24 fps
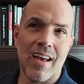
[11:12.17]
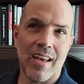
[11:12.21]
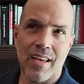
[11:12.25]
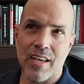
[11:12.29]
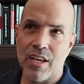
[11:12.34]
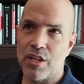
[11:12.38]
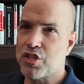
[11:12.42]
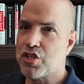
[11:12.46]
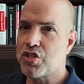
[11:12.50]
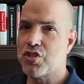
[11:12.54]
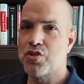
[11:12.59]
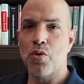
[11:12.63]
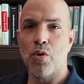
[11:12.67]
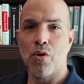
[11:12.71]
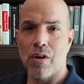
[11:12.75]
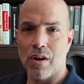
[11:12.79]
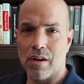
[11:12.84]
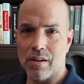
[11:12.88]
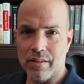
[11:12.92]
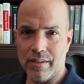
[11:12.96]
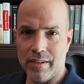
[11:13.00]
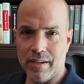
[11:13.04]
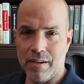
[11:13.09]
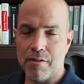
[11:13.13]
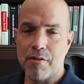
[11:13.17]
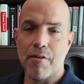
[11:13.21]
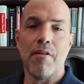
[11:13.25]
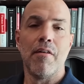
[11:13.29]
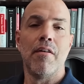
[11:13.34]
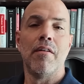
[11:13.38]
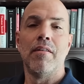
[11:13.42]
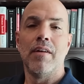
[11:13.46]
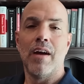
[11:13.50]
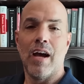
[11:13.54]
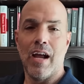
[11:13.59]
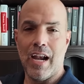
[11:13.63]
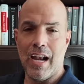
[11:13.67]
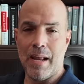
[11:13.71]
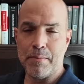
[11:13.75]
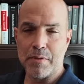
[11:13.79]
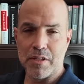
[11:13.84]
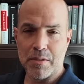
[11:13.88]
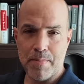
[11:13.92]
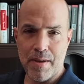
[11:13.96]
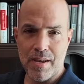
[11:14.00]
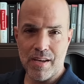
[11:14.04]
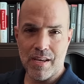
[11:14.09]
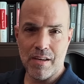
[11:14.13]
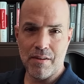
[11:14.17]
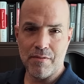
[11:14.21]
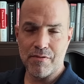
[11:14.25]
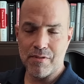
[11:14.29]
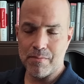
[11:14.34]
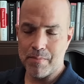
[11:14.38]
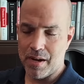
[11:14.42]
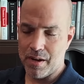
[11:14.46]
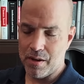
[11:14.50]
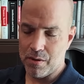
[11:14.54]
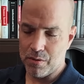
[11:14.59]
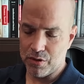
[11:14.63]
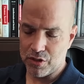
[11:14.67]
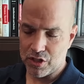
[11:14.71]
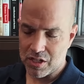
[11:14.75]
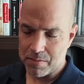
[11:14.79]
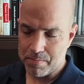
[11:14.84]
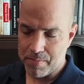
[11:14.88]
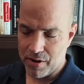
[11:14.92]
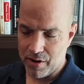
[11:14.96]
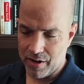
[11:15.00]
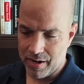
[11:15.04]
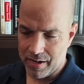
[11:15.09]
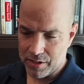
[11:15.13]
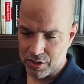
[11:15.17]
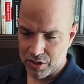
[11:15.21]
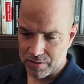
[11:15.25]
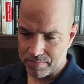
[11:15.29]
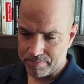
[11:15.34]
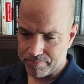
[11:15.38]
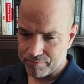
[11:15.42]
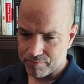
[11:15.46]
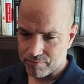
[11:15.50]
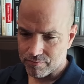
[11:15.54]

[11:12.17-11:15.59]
historically, and I'm speaking from my own experience,